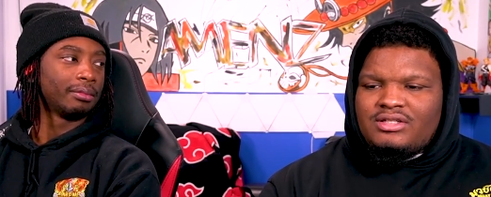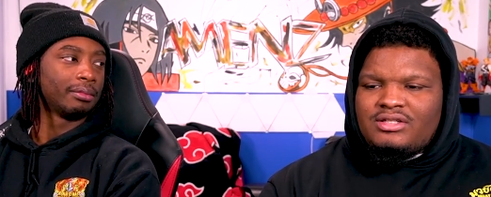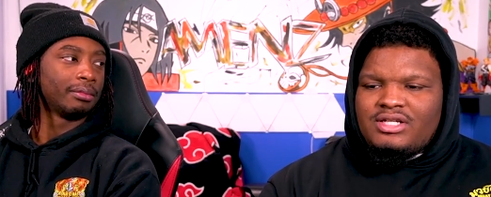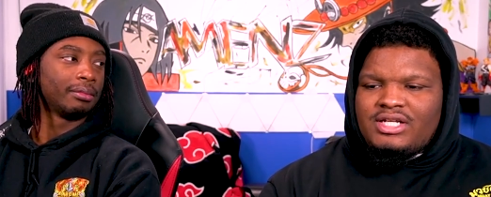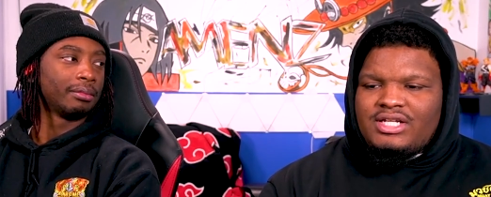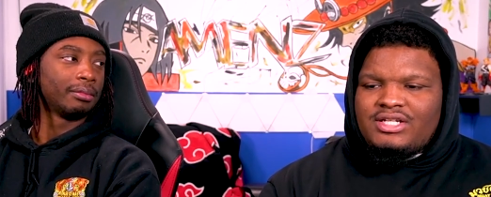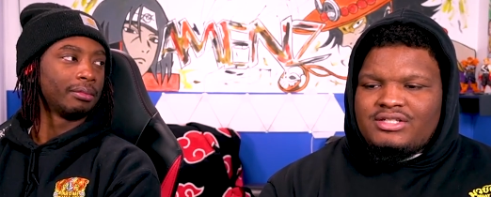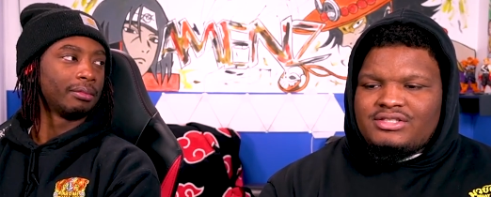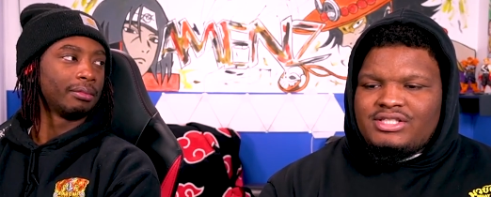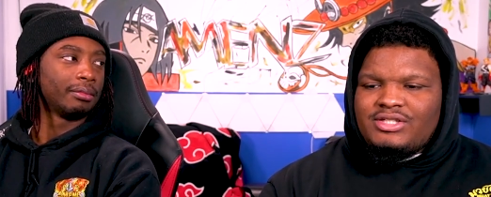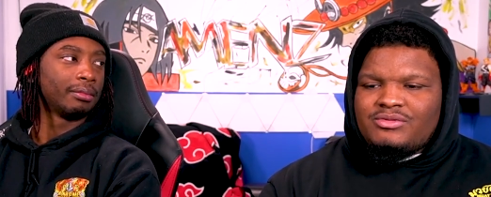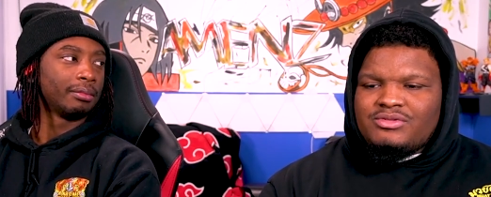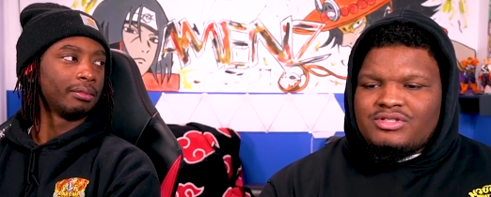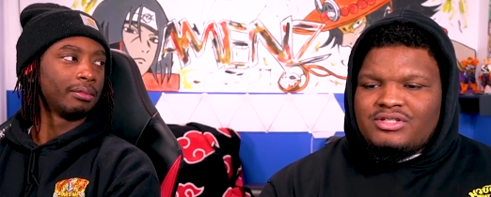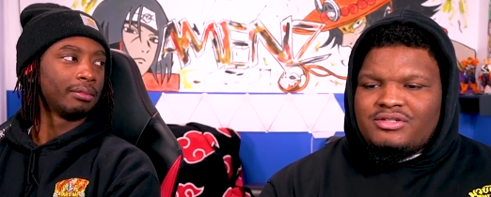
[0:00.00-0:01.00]
Speaker 1: ending
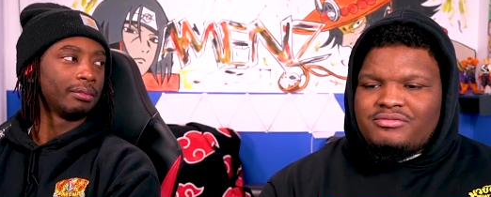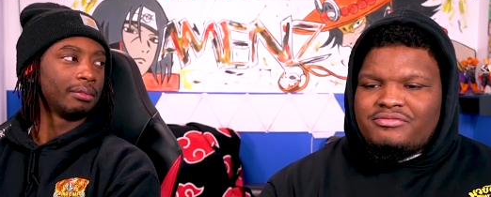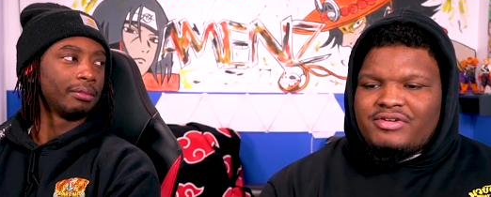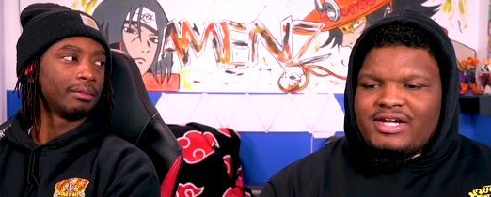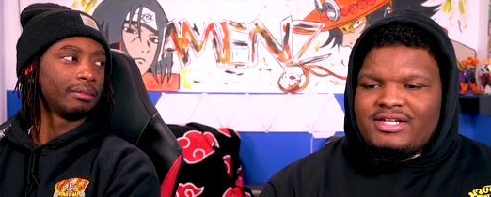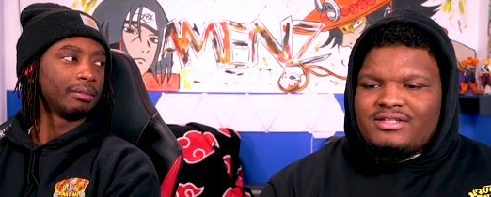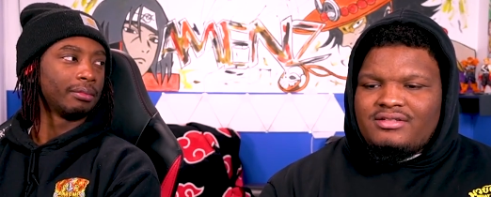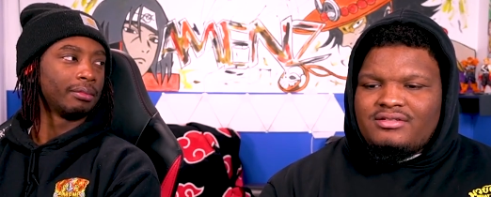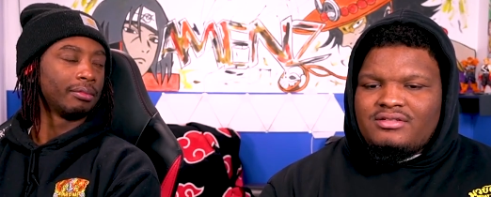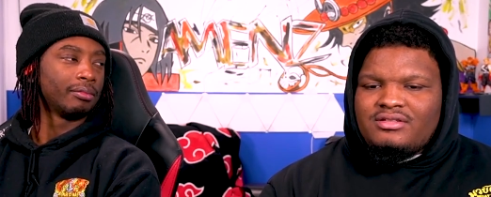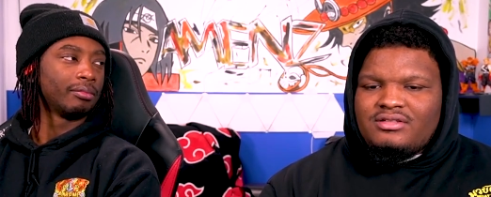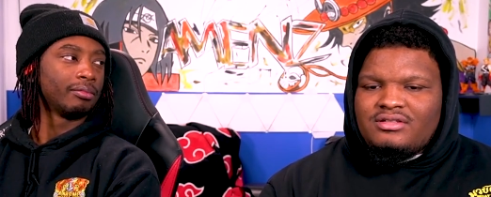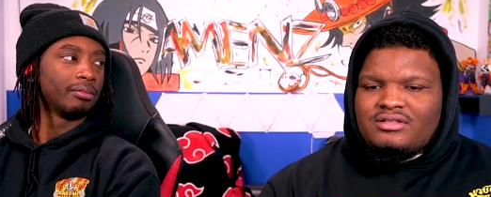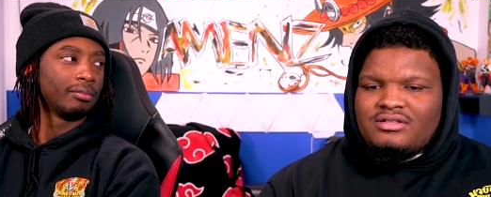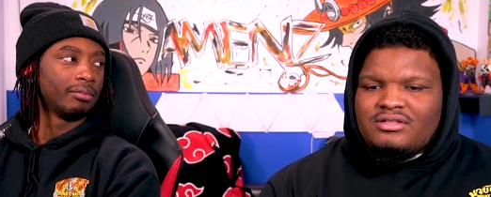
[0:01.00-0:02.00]
sequence of them fighting.
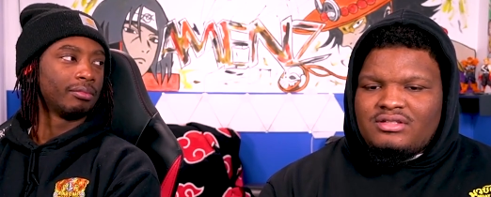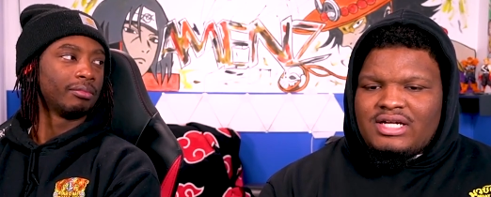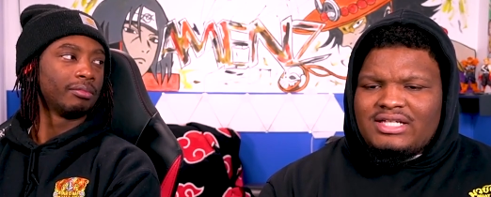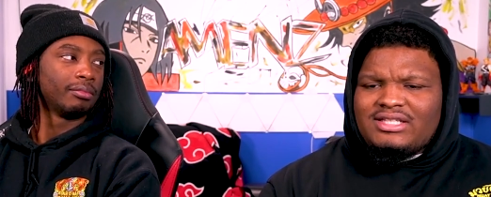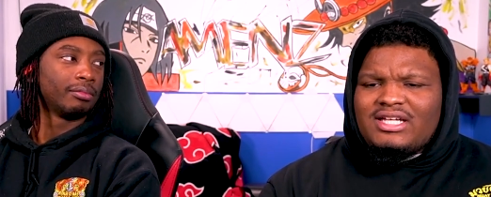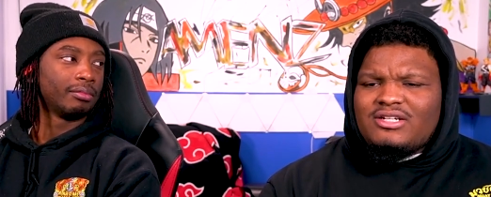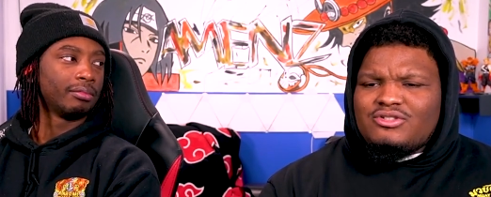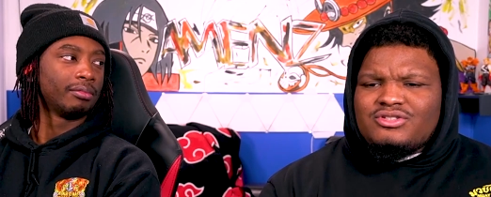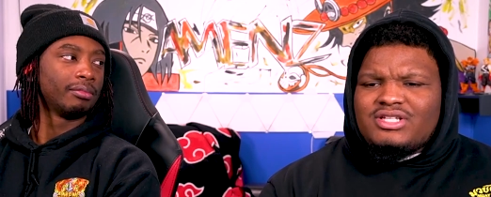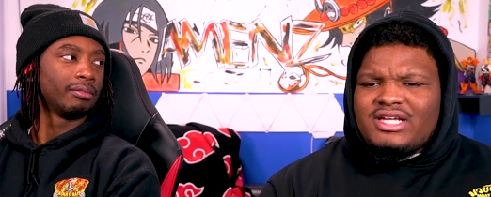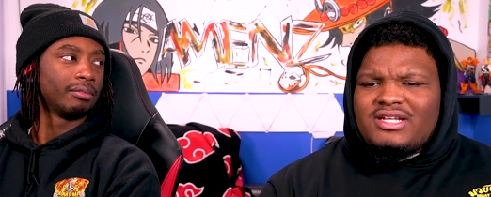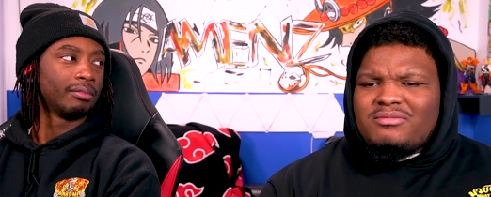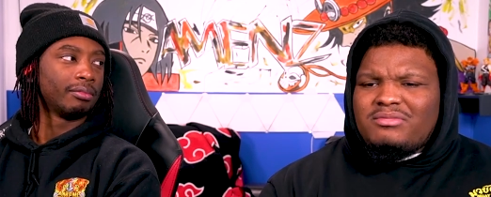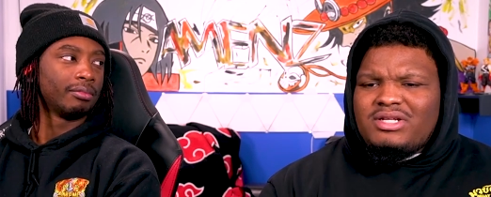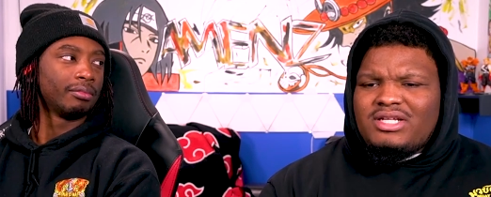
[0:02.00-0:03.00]
I thought it was kind
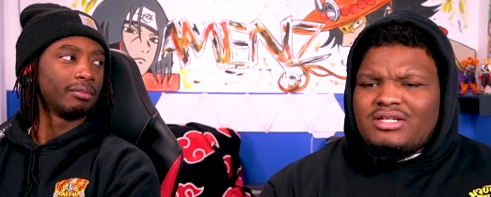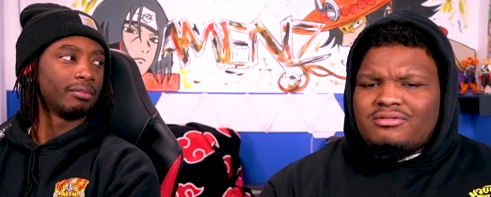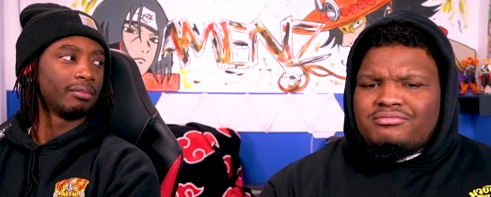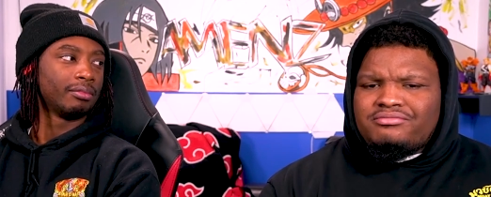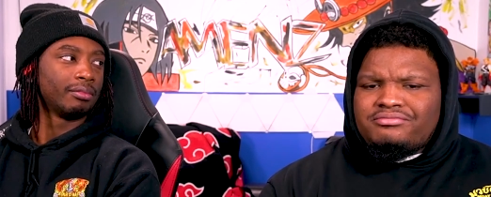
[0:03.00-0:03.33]
of mid.